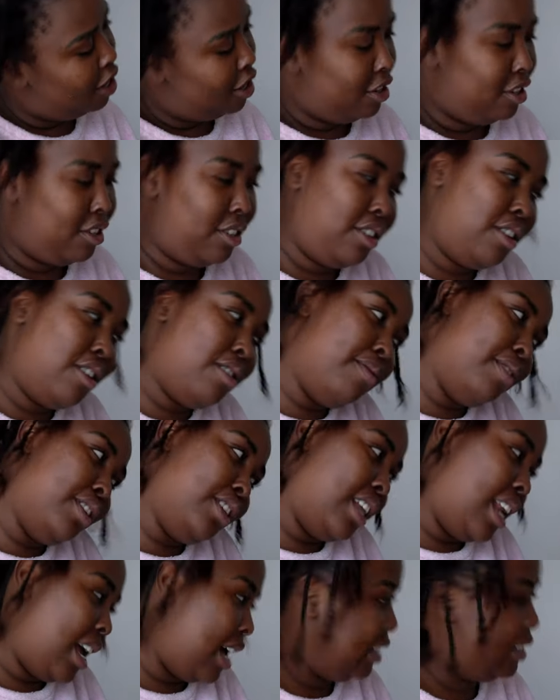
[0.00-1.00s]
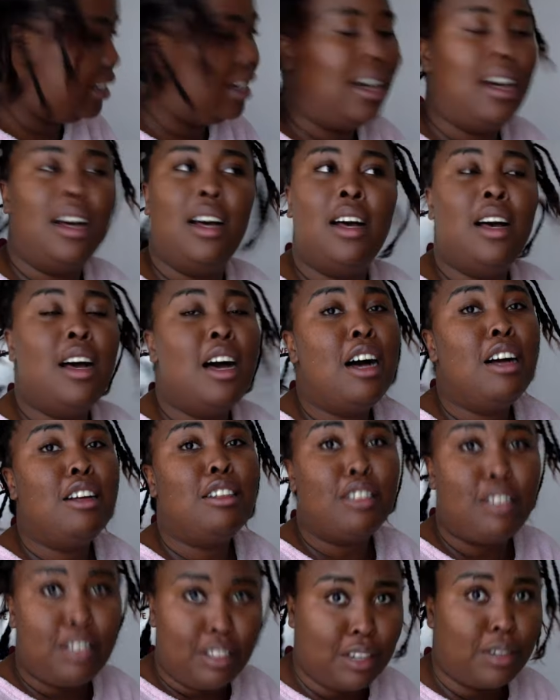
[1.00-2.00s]
so much lighter.
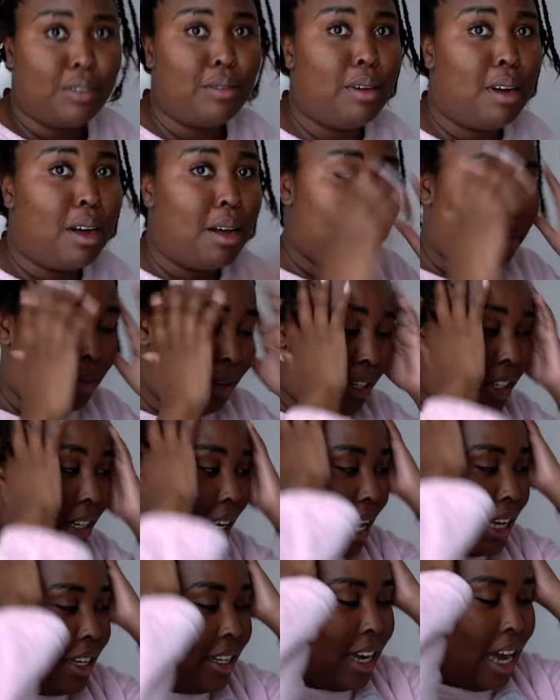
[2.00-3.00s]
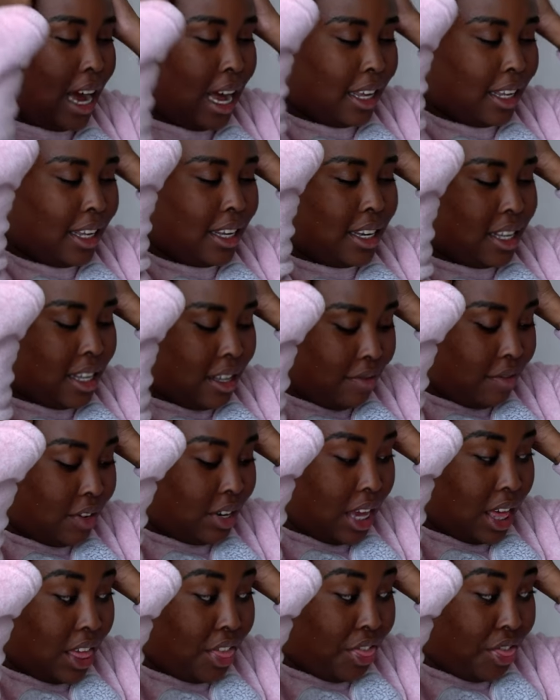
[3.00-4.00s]
So much lighter. I can
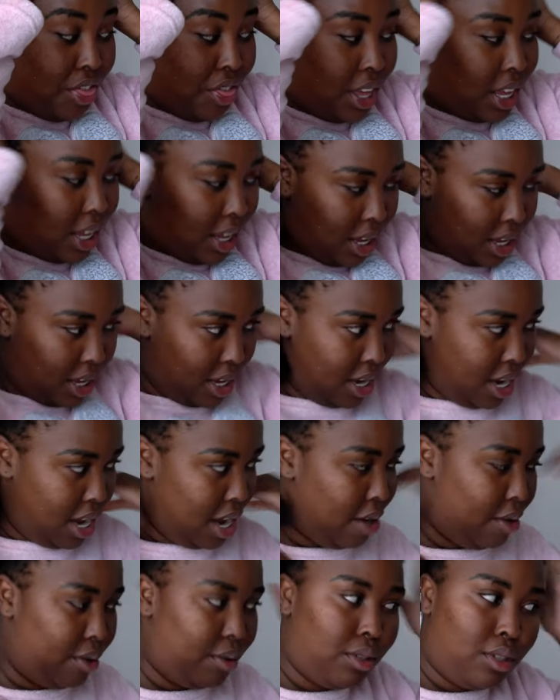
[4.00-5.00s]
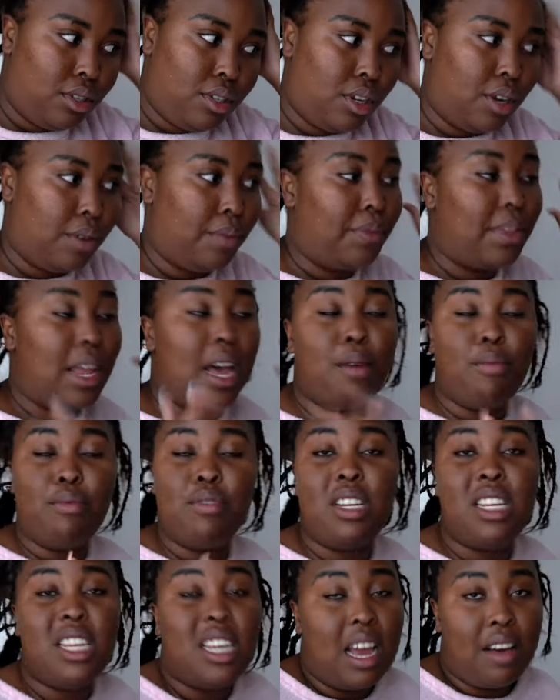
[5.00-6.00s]
even think now. So I
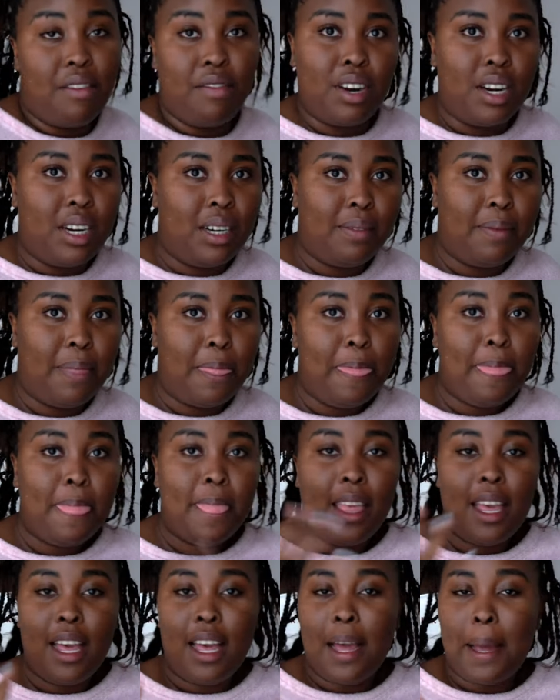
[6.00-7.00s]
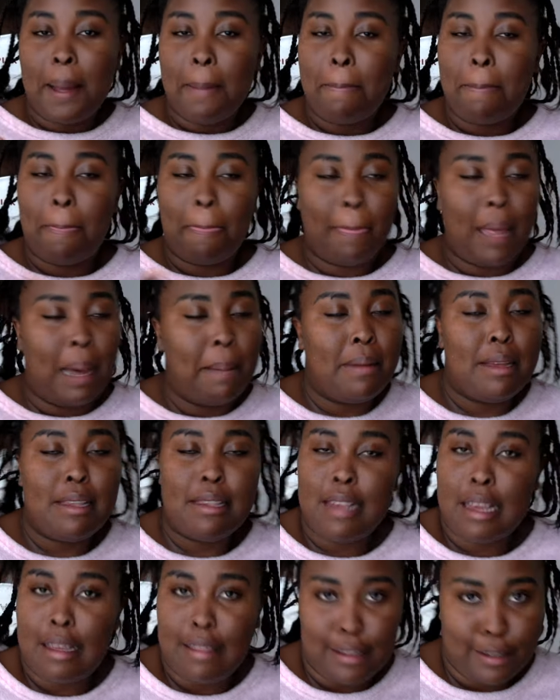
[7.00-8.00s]
would never, I'm gonna
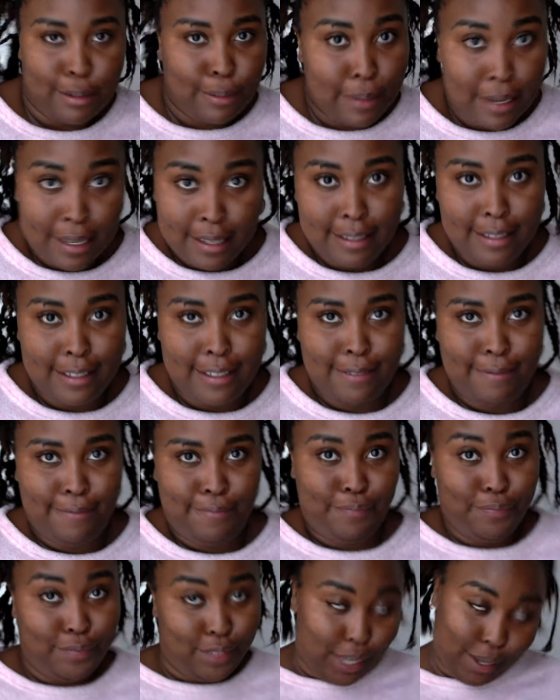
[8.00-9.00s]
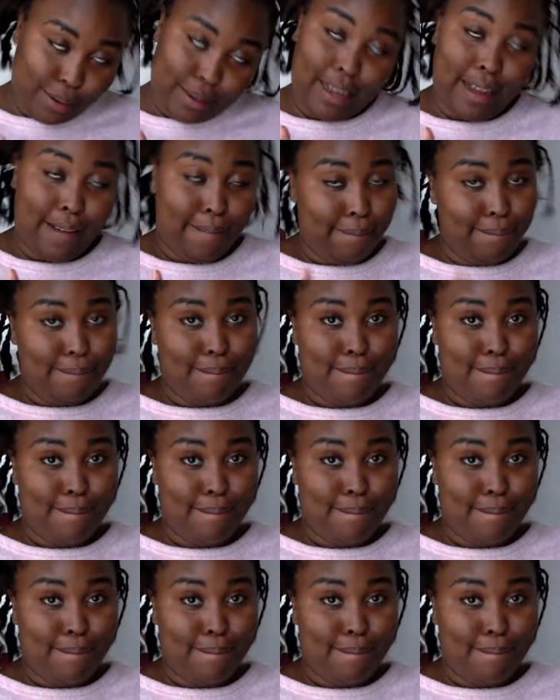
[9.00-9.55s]
say this once, okay?